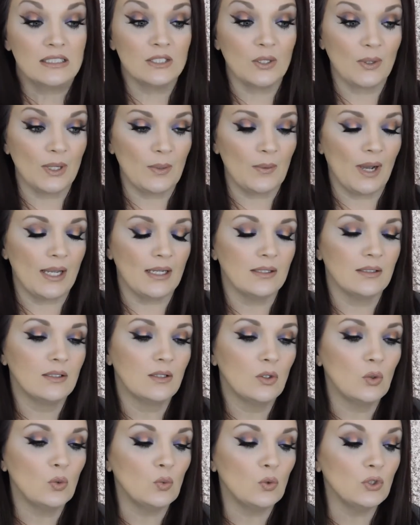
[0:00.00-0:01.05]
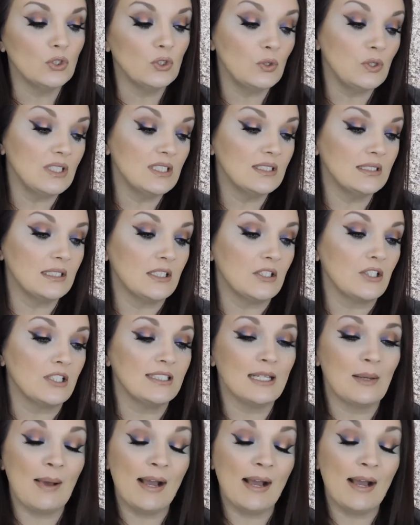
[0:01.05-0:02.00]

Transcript: So anyway, we'll do this series.